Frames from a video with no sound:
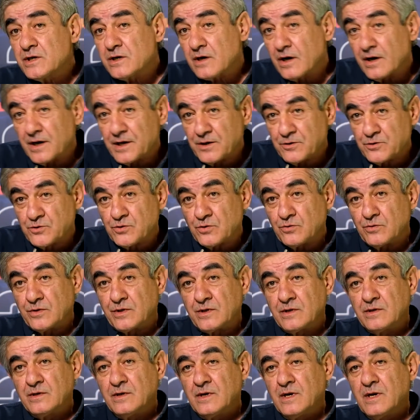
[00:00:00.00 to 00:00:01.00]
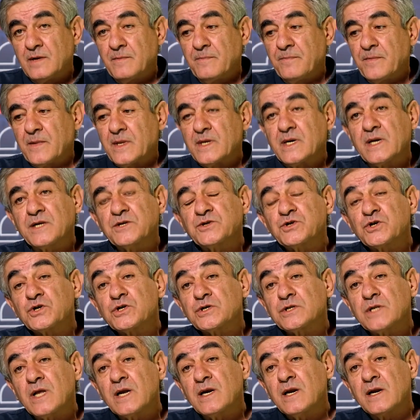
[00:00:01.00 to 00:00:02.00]
What is the essence of
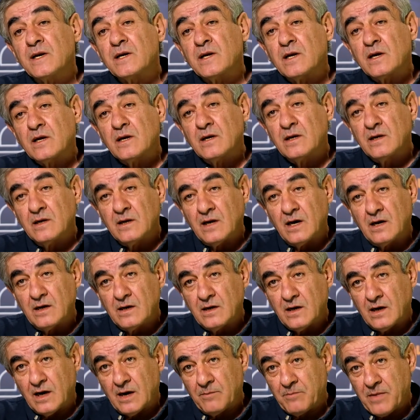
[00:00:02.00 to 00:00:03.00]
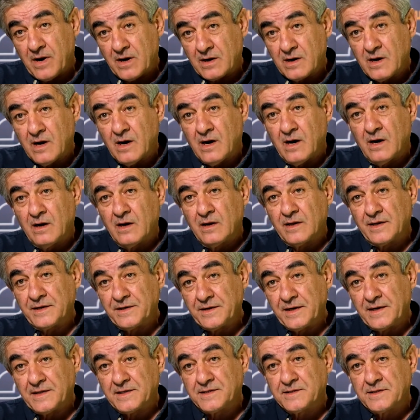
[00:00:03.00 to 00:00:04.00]
this? They've defined the
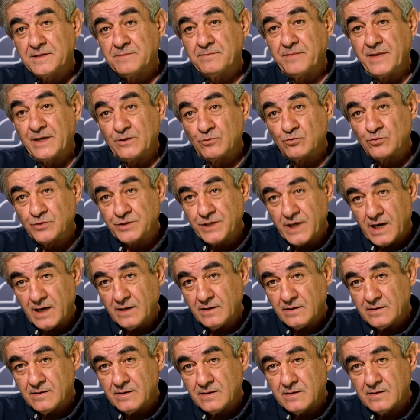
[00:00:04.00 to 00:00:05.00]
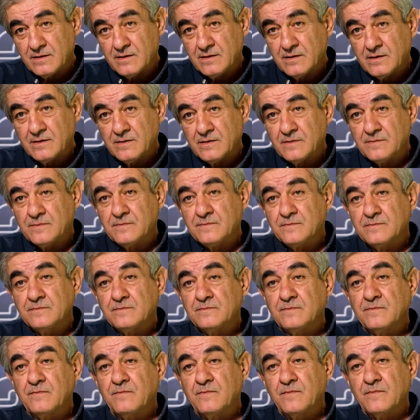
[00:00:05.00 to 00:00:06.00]
parameters of their future state.
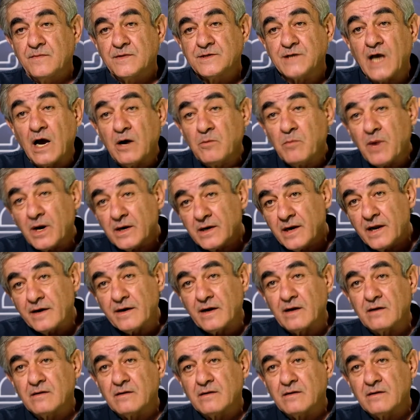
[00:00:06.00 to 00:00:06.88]
They said